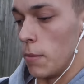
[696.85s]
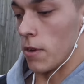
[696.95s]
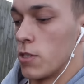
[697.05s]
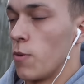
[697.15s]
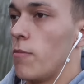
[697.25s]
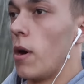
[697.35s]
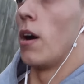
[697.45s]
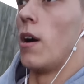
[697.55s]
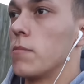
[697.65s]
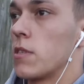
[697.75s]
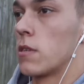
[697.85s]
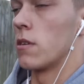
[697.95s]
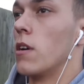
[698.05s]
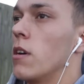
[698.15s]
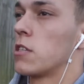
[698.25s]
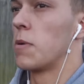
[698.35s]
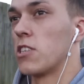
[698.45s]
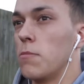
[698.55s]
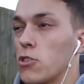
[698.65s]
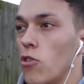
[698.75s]
because with my arms,
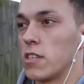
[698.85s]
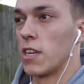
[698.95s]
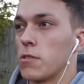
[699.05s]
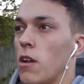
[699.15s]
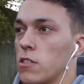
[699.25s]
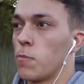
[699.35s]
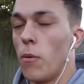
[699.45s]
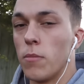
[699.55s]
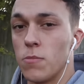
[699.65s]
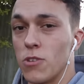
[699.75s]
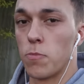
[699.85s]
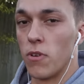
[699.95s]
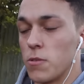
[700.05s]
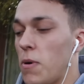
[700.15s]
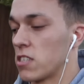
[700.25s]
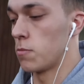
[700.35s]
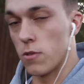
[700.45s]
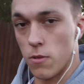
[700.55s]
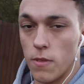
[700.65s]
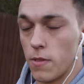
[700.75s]
especially my triceps, I like to pump as much blood as
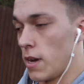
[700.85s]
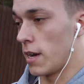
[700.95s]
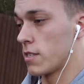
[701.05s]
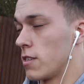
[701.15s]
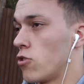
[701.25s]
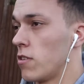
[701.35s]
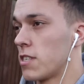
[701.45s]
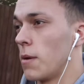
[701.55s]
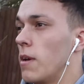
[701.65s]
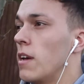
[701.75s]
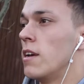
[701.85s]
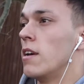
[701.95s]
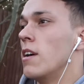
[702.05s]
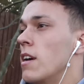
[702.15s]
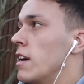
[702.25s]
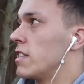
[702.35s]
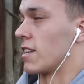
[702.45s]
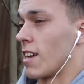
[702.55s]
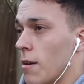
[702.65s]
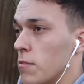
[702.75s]
possible to the tricep
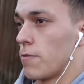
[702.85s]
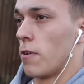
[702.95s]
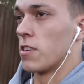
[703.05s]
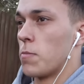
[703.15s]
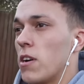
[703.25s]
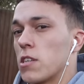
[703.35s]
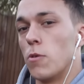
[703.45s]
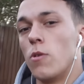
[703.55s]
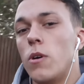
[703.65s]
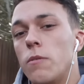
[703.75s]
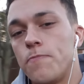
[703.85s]
to get them as full as possible.